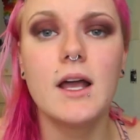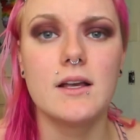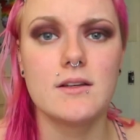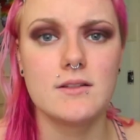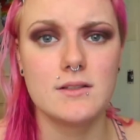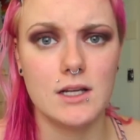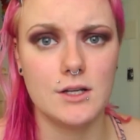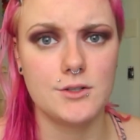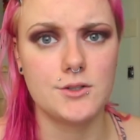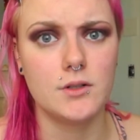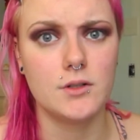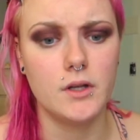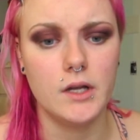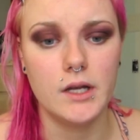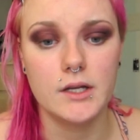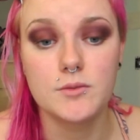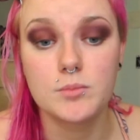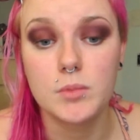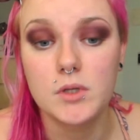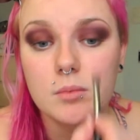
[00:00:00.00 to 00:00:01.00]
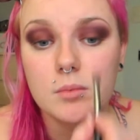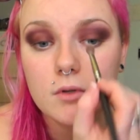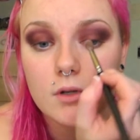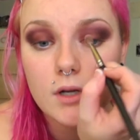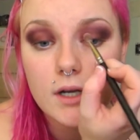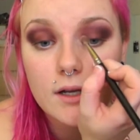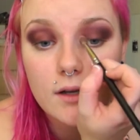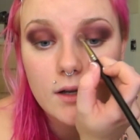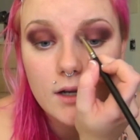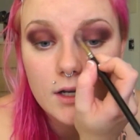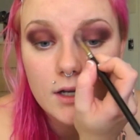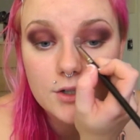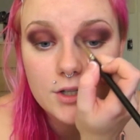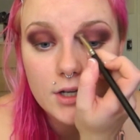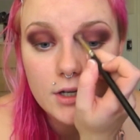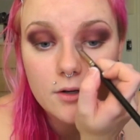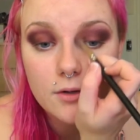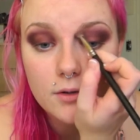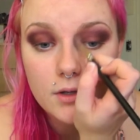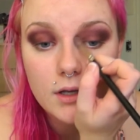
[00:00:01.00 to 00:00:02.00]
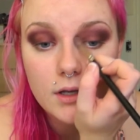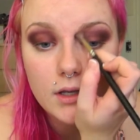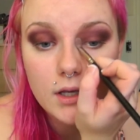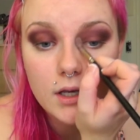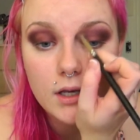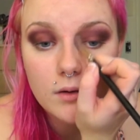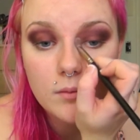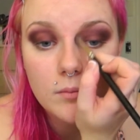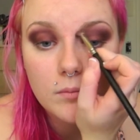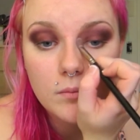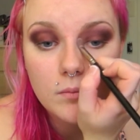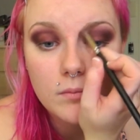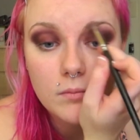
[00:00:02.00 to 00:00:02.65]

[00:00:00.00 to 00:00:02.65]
as natural as purple eyeshadow can get.